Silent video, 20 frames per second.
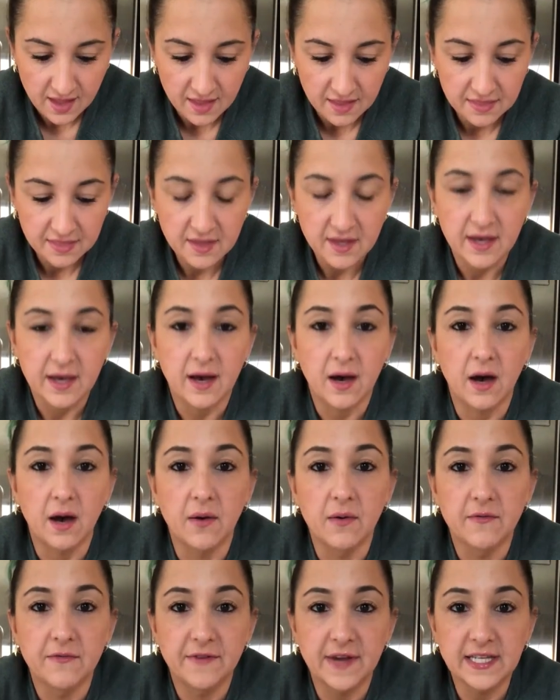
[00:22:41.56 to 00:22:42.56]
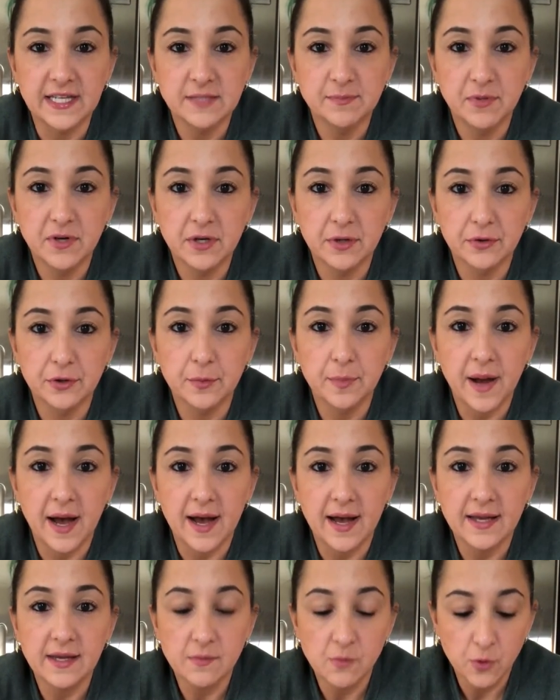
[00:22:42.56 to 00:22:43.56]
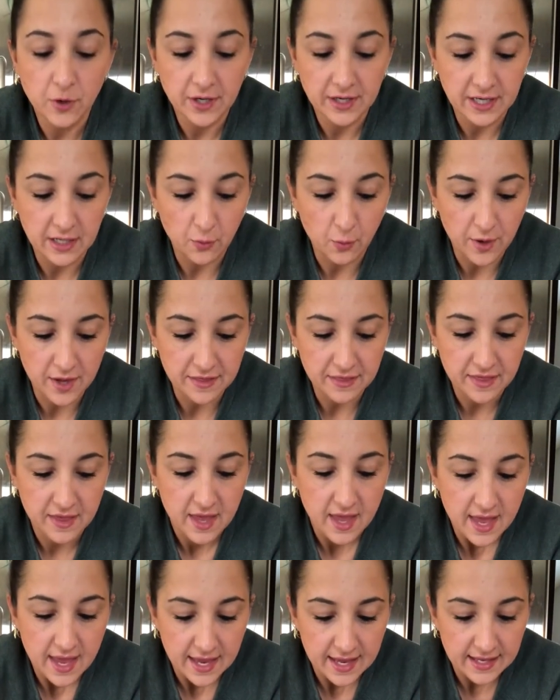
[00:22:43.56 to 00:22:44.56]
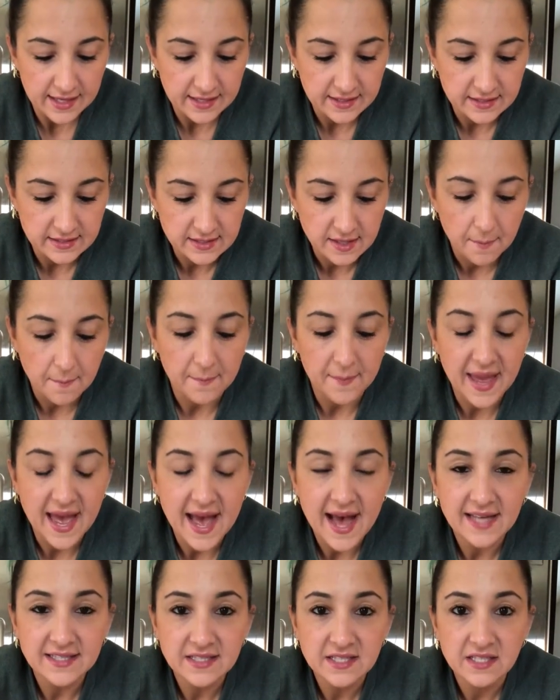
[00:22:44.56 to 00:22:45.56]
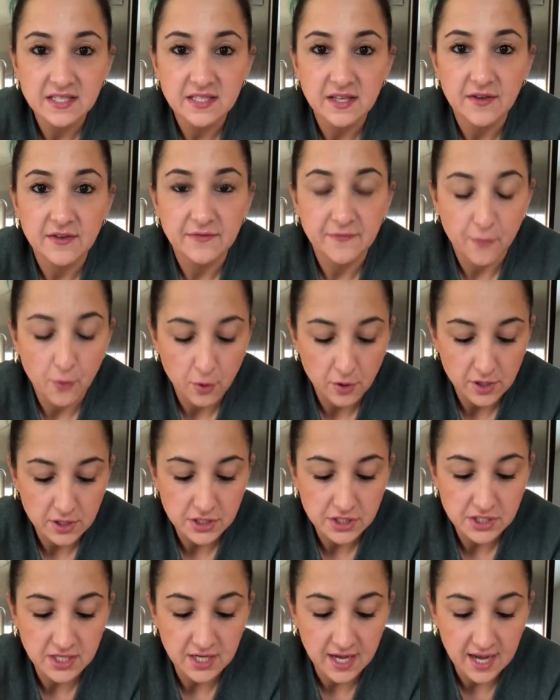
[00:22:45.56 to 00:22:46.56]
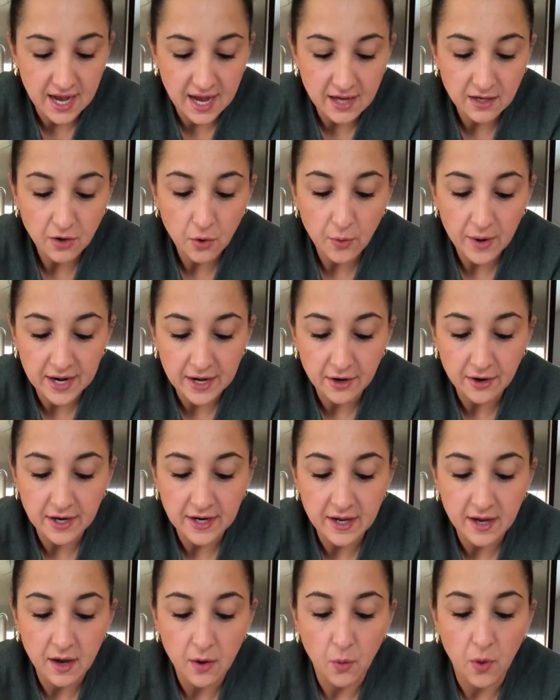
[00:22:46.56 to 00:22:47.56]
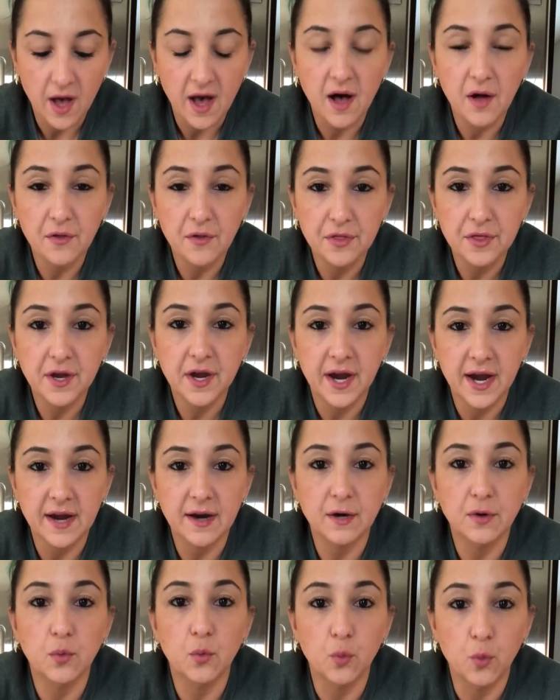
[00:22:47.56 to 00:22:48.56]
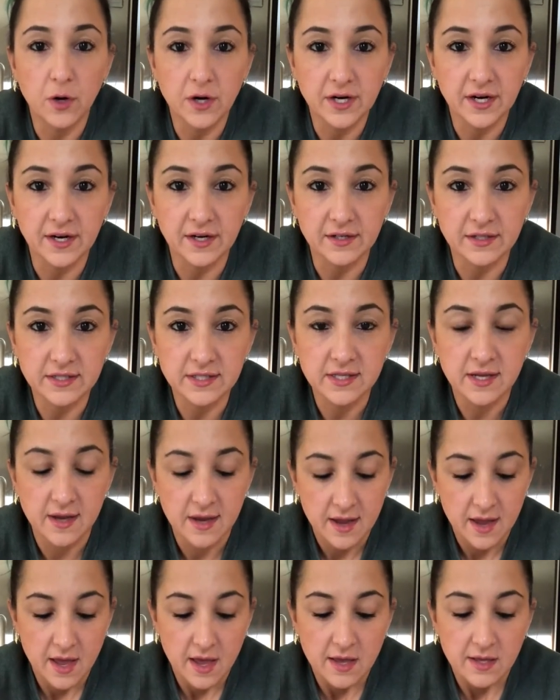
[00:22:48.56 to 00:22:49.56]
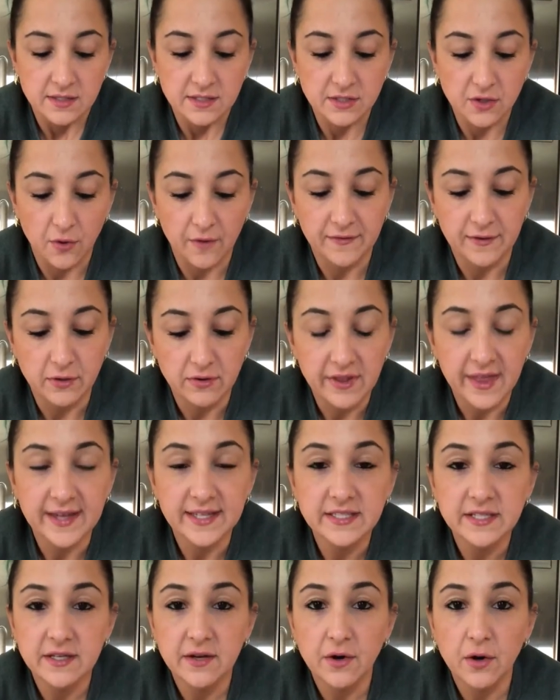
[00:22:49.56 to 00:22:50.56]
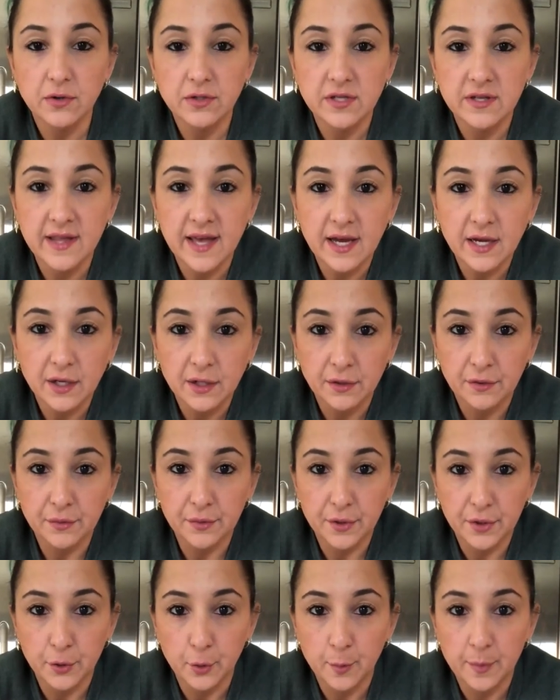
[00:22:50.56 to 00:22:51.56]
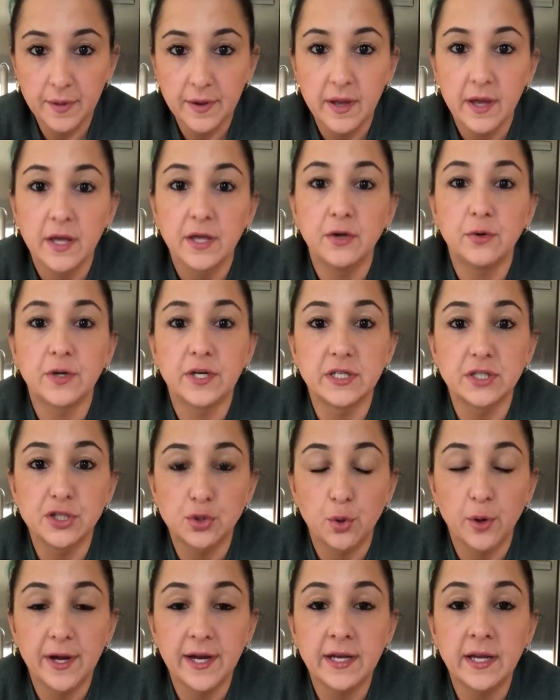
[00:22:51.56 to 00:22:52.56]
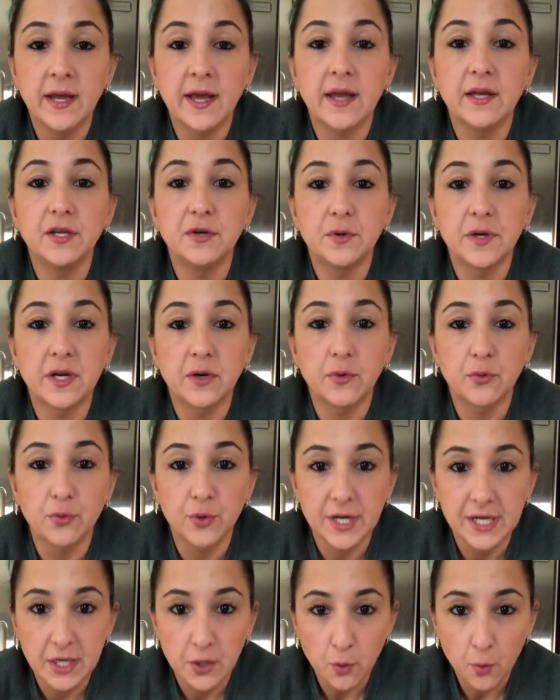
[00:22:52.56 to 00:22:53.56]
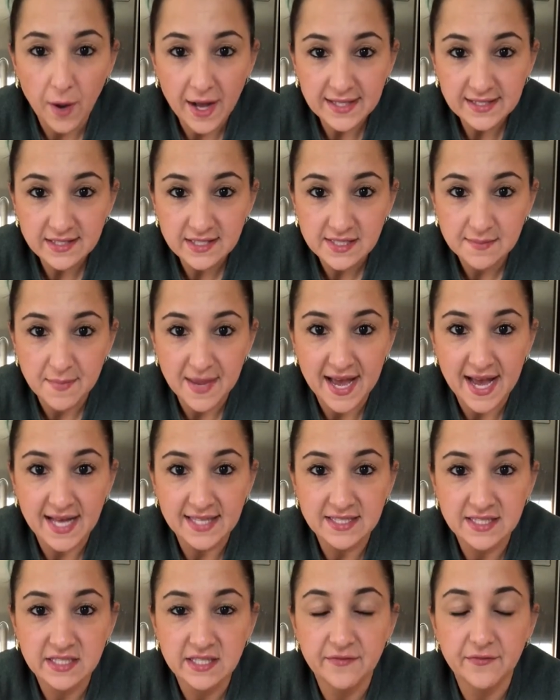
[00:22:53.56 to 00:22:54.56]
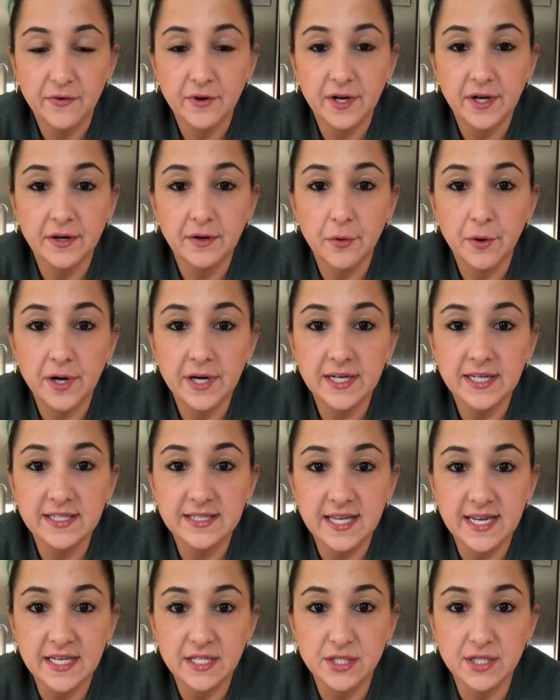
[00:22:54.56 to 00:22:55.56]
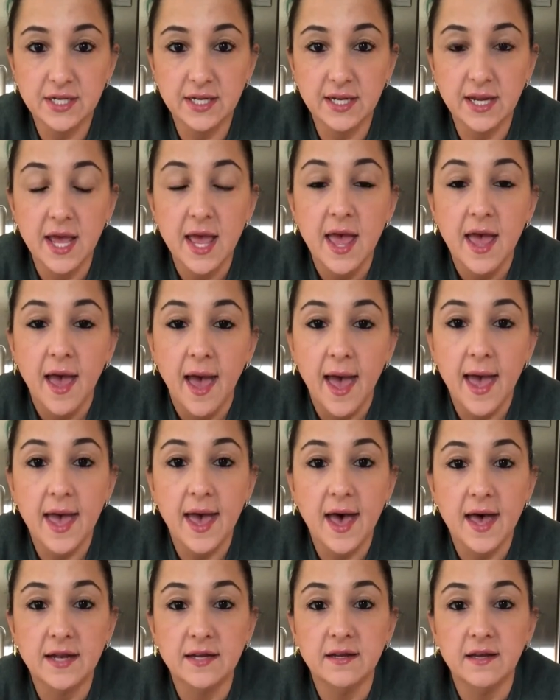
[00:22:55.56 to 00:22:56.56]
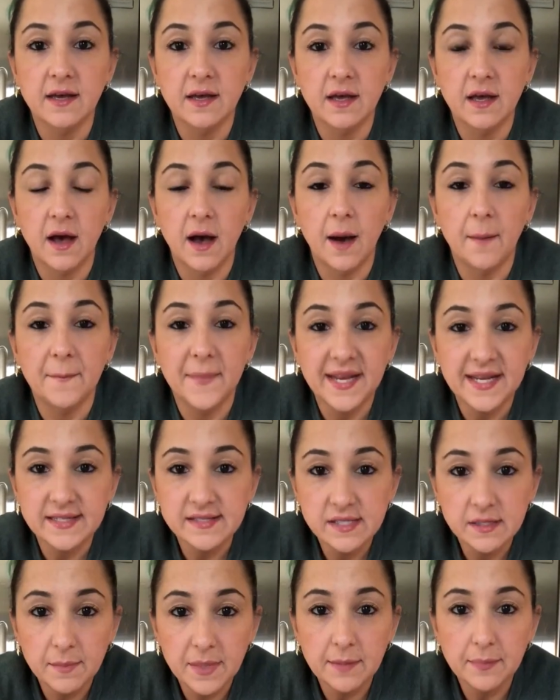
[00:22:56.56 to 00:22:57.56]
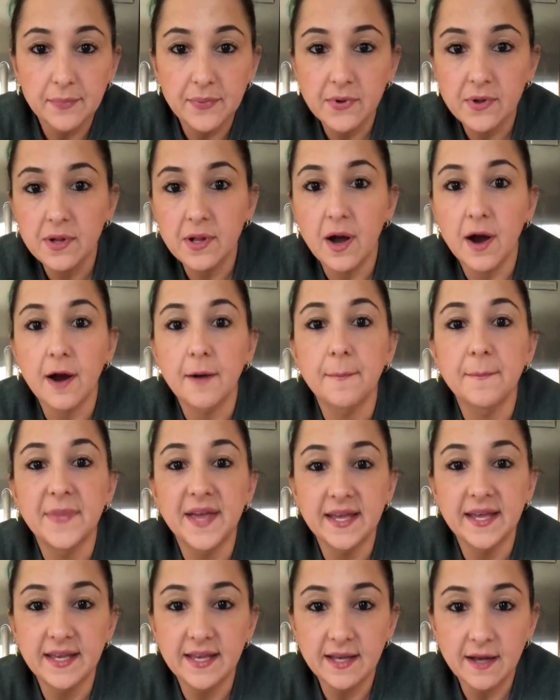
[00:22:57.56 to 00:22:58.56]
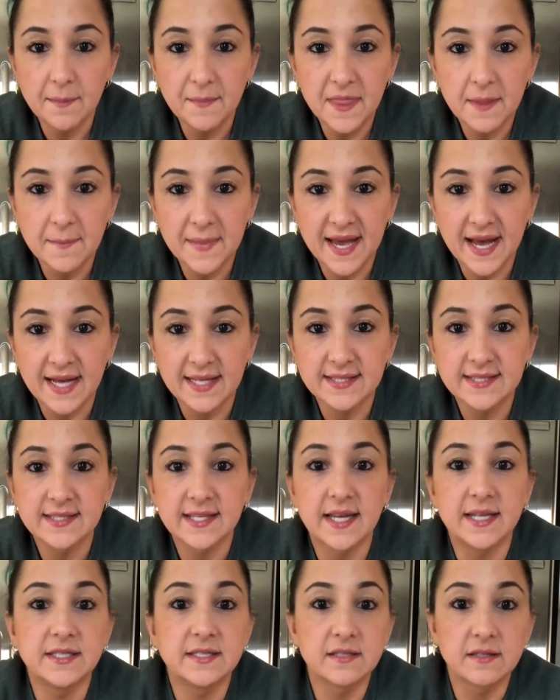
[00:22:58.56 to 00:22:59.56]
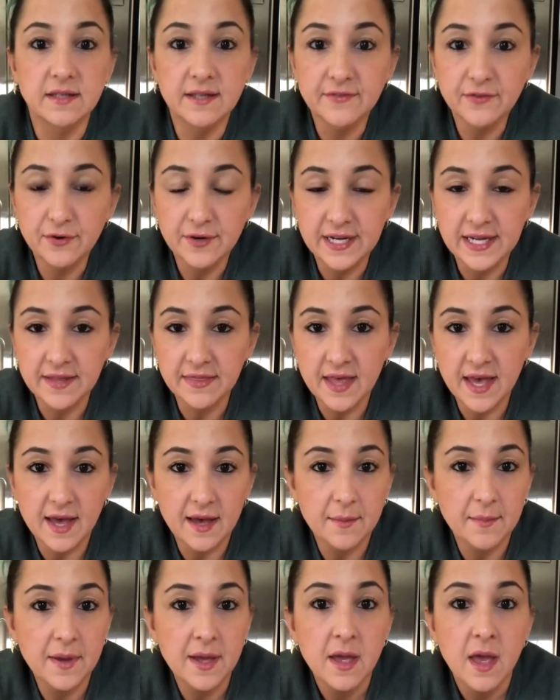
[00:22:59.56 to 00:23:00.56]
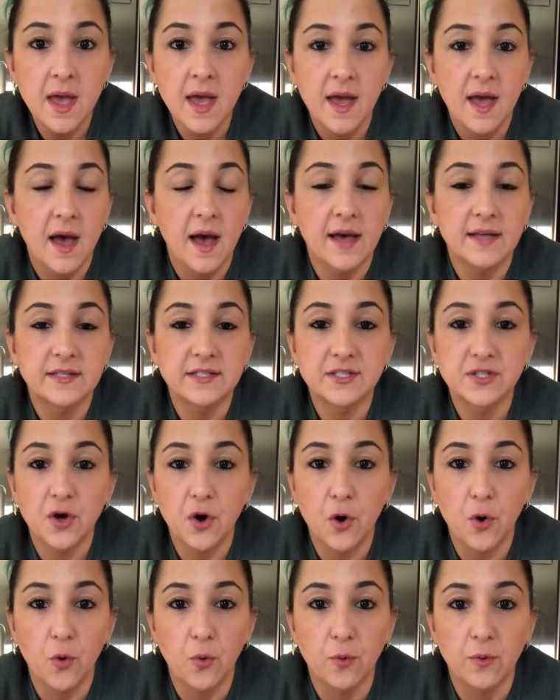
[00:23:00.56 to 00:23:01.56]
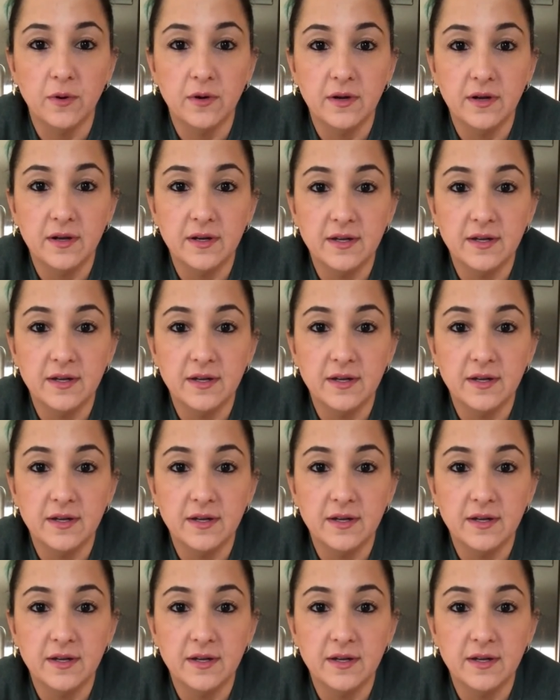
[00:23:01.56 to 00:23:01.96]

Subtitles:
the Facebook group I am working with is Masks for Chicago Area Healthcare Workers. So if you'd like to go to that group, you can join. You can request masks for your organization, and amazing people are picking up the masks and delivering them. So